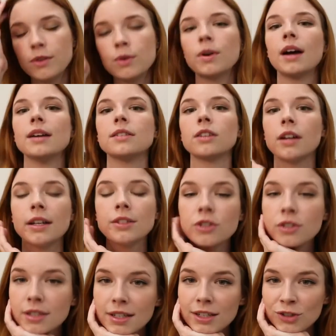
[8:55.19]
you guys are
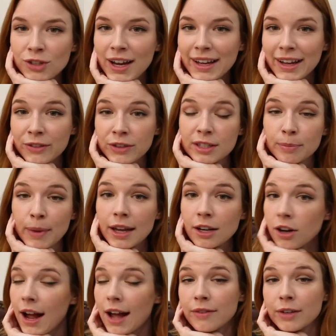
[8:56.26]
interested in trying out this bike
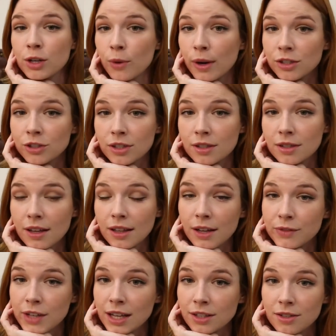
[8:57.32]
or have any questions. I'd
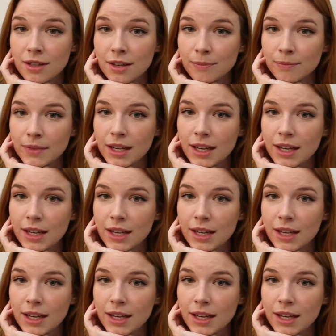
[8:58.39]
love to answer them.